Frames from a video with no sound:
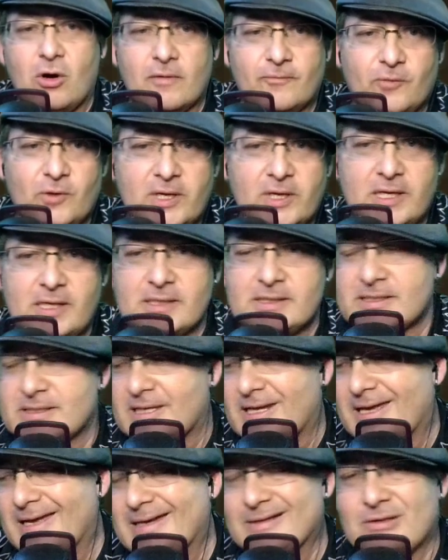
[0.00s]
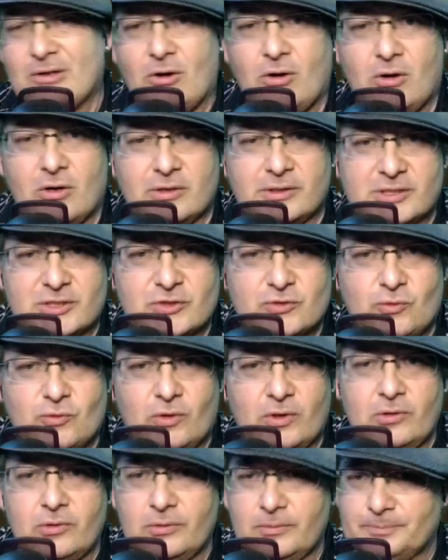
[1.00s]
all our frigates and our
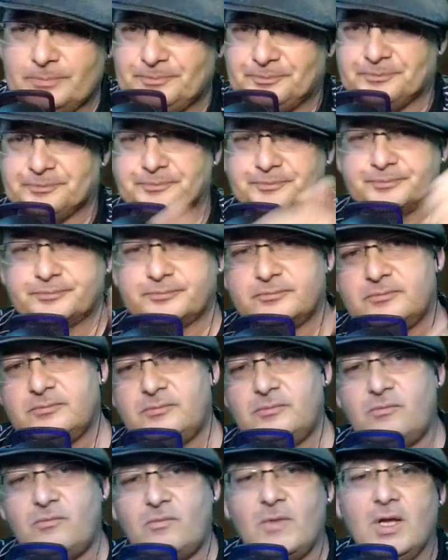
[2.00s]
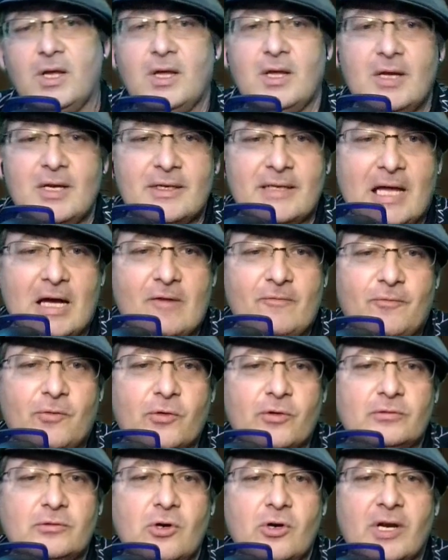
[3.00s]
destroyer. Now,
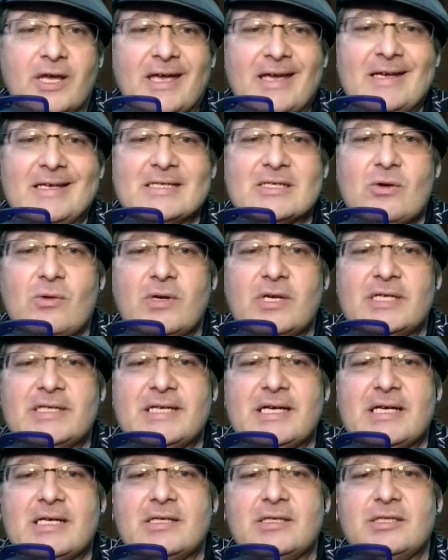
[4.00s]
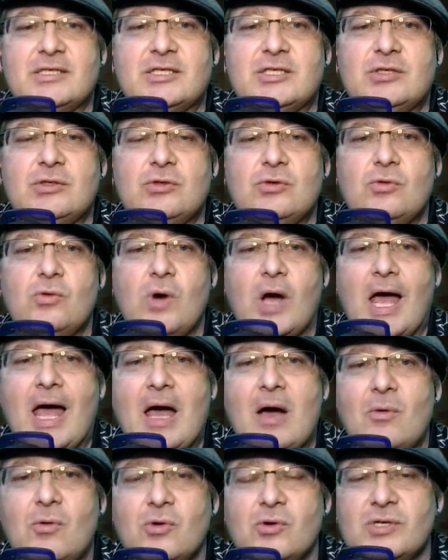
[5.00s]
for the Lorha, it is going to take 2
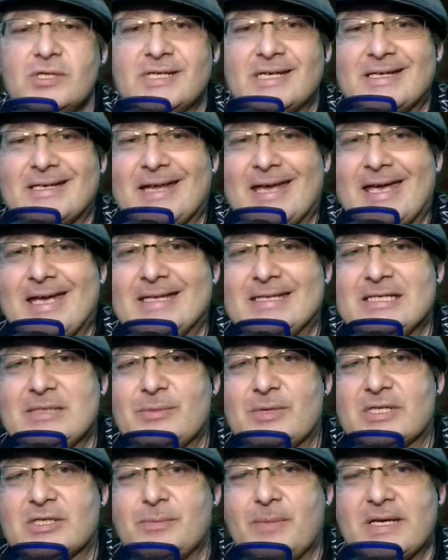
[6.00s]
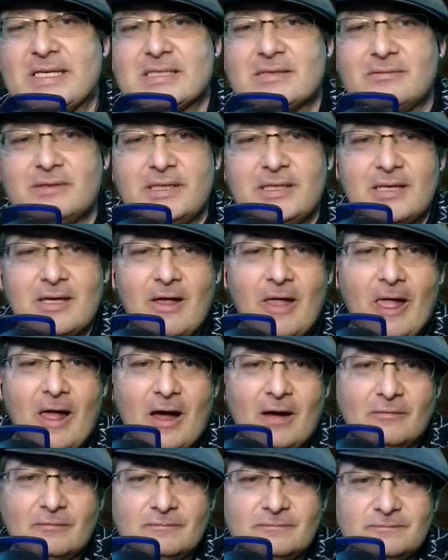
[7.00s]
hours and 18 minutes. So basically,
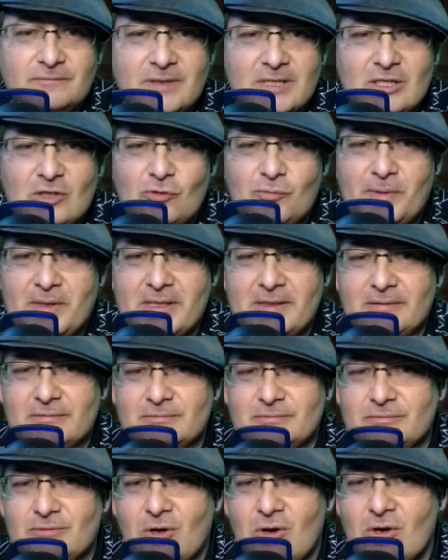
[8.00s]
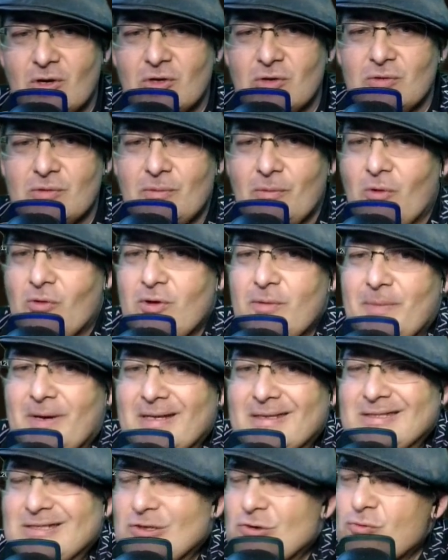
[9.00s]
a little bit longer, only
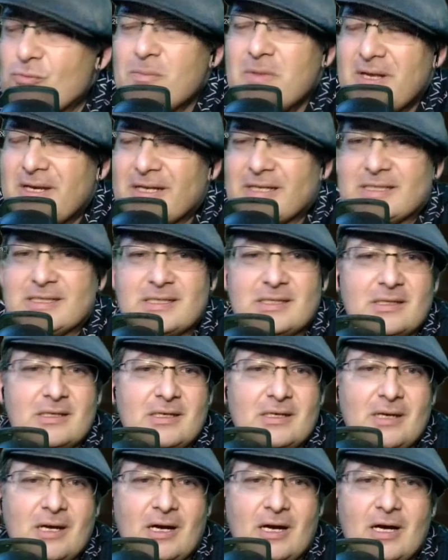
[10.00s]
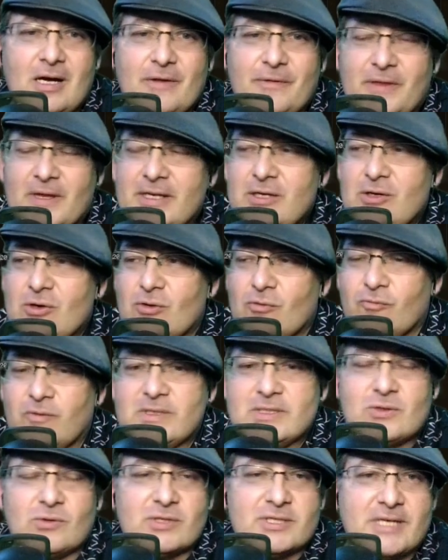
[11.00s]
by 2 minutes than your
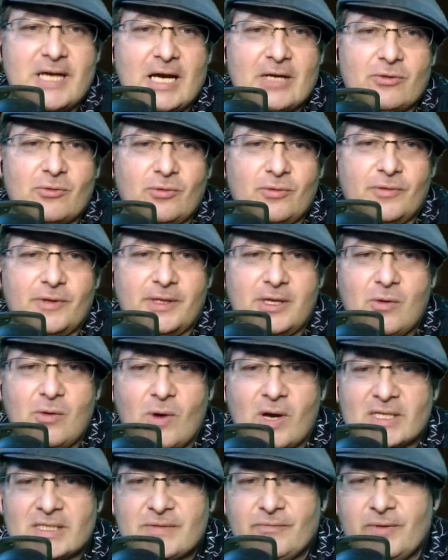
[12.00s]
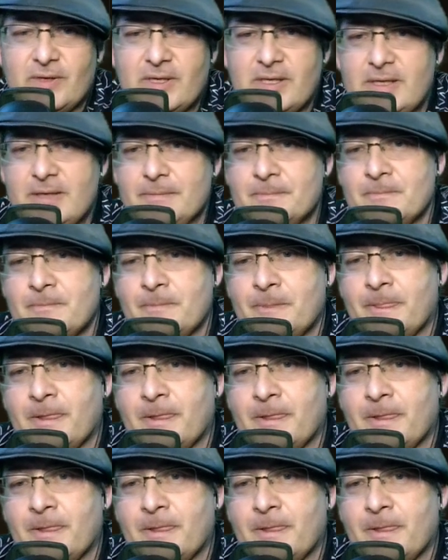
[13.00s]
resource gatherer, the USV.